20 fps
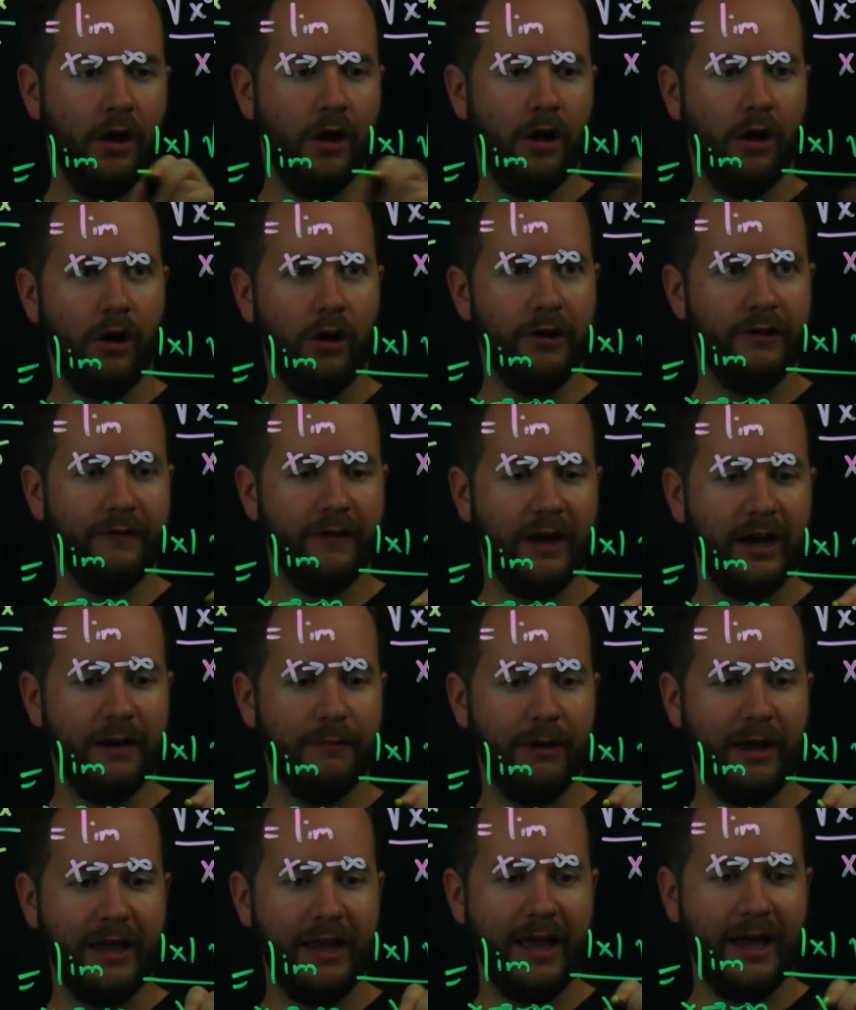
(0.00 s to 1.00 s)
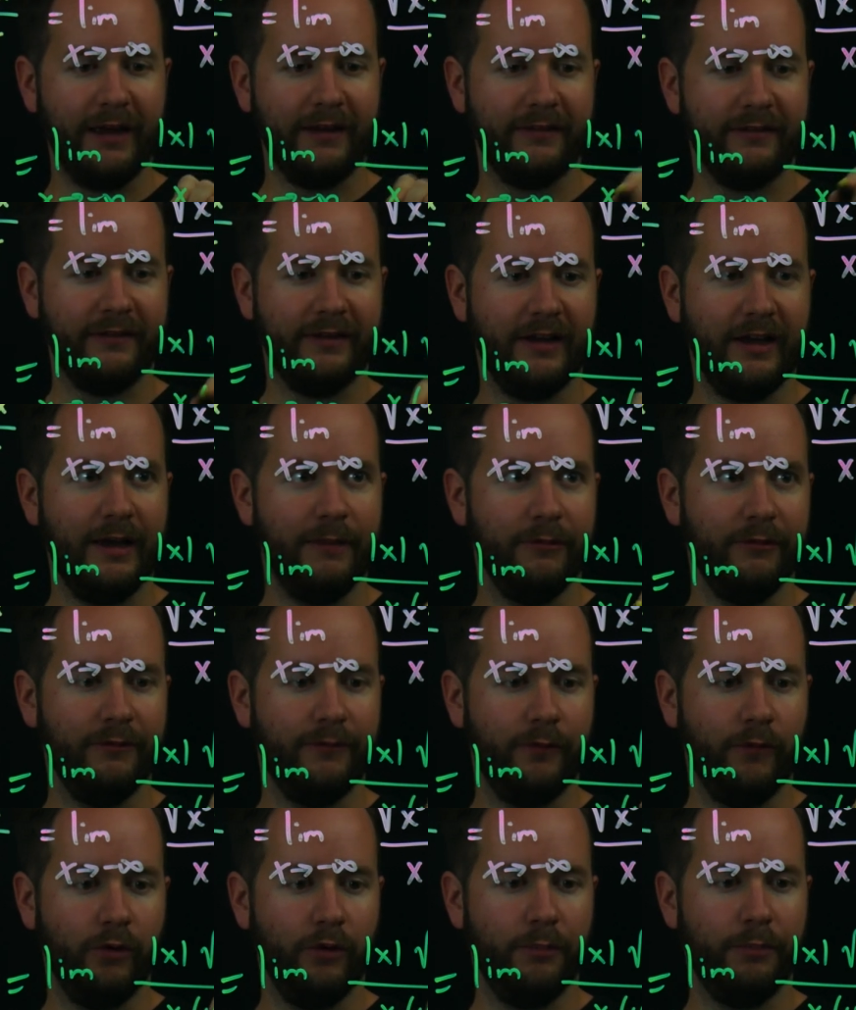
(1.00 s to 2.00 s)
all divided by x times
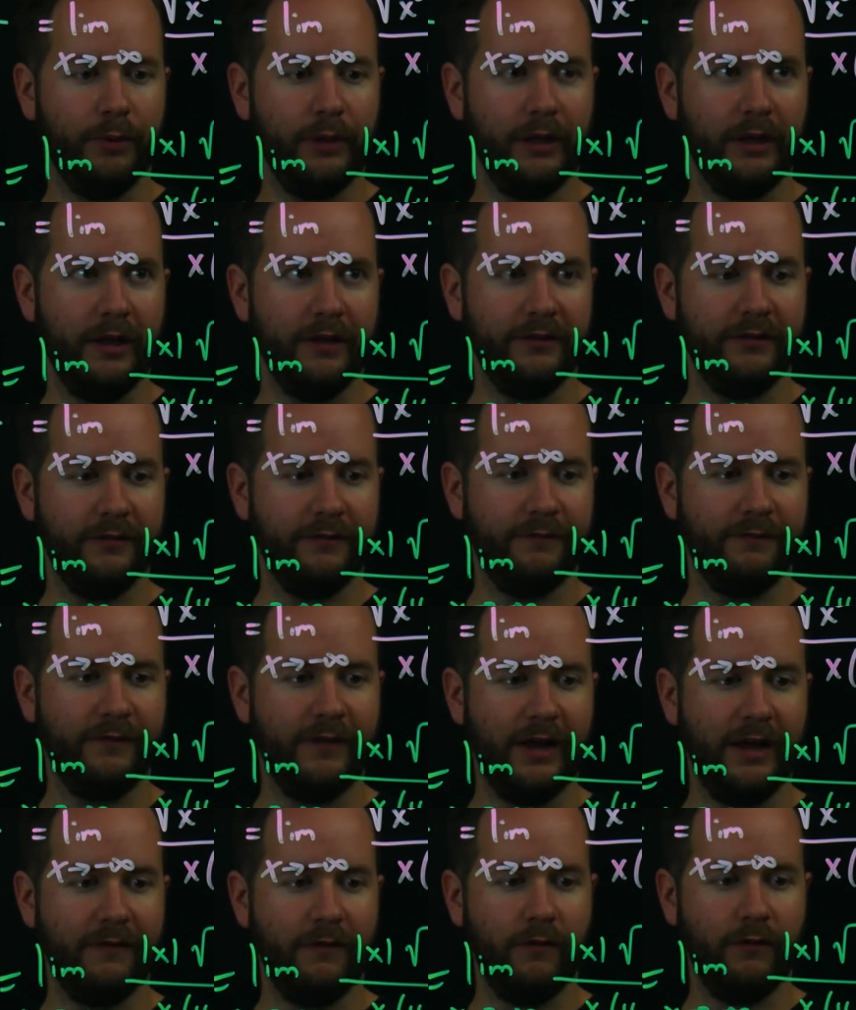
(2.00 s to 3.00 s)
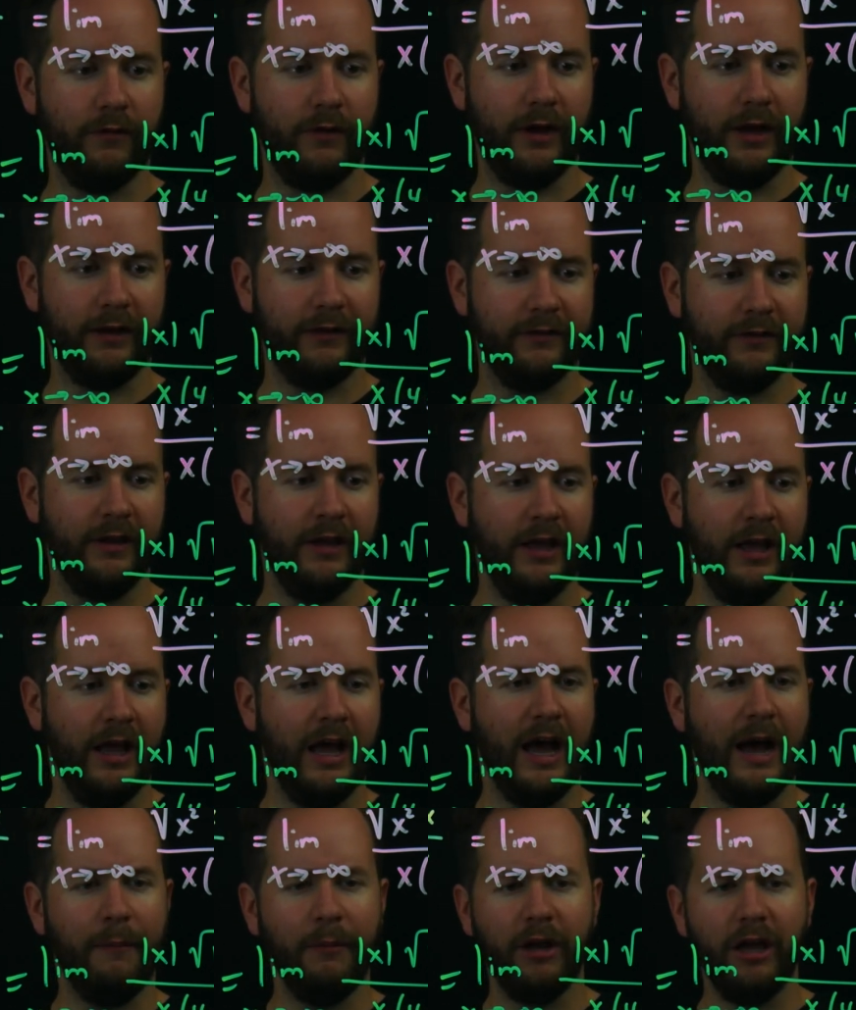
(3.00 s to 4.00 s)
4 plus 5 over x.
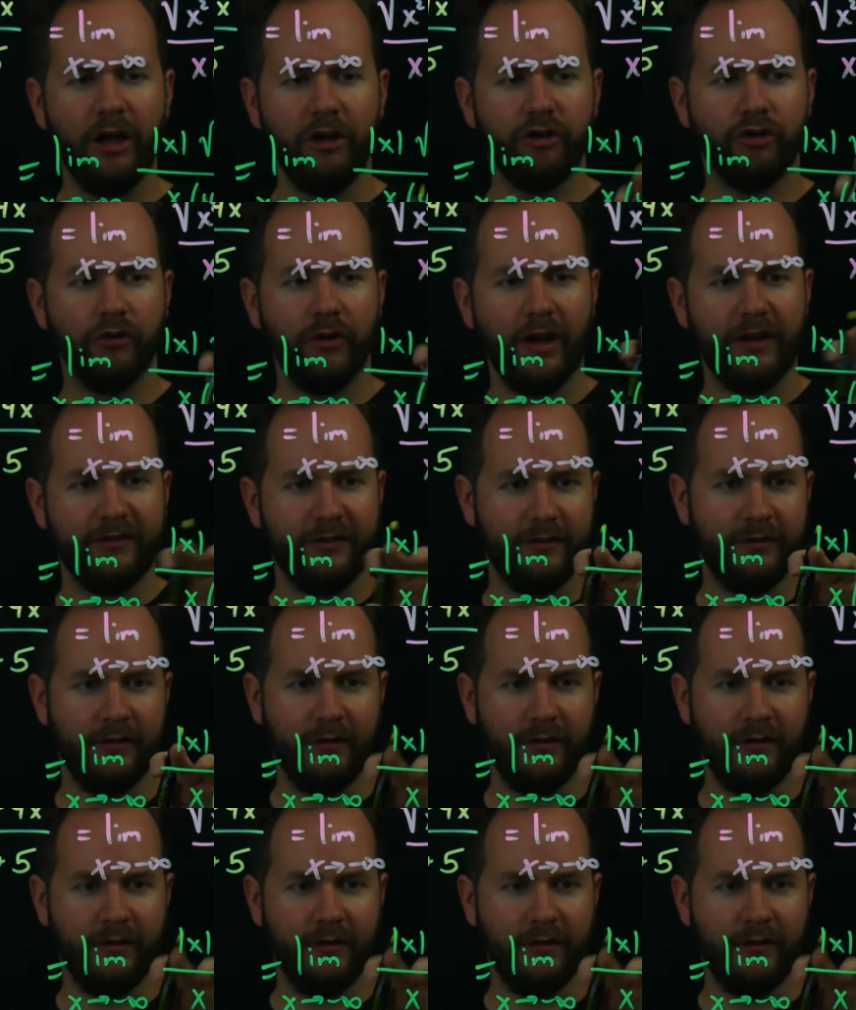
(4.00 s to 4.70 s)
I'm going to address